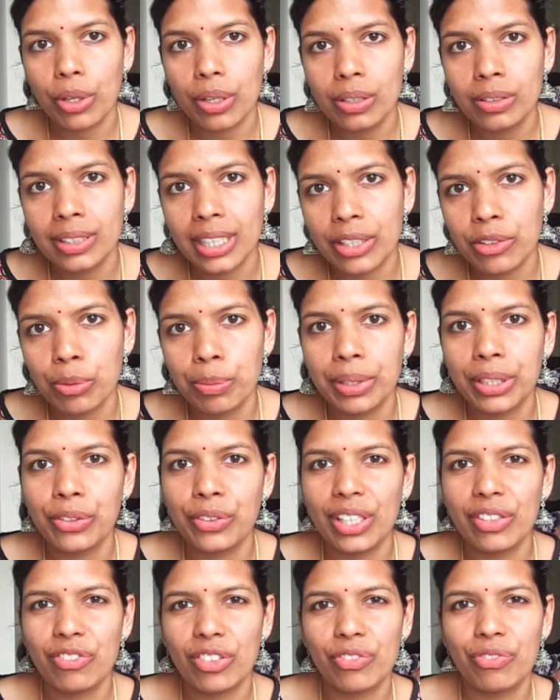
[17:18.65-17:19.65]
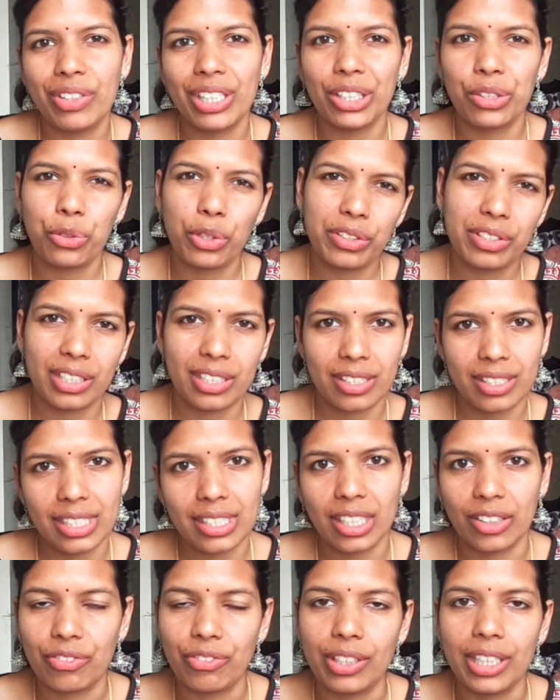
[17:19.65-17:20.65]
so that would be 350, 360
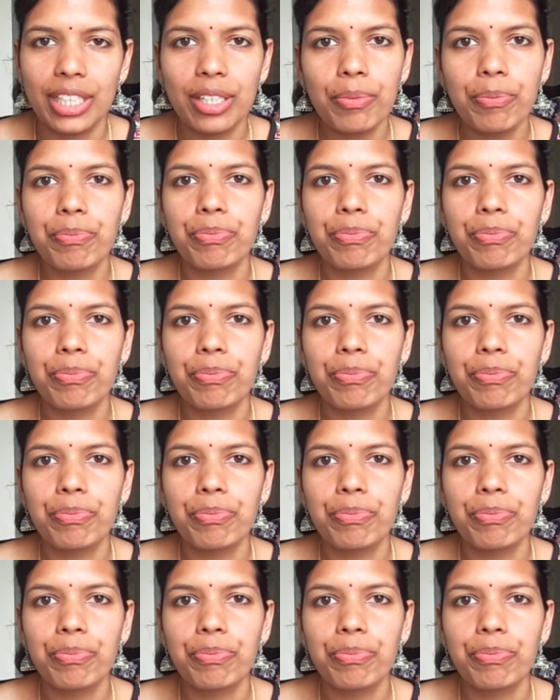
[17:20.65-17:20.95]
roughly.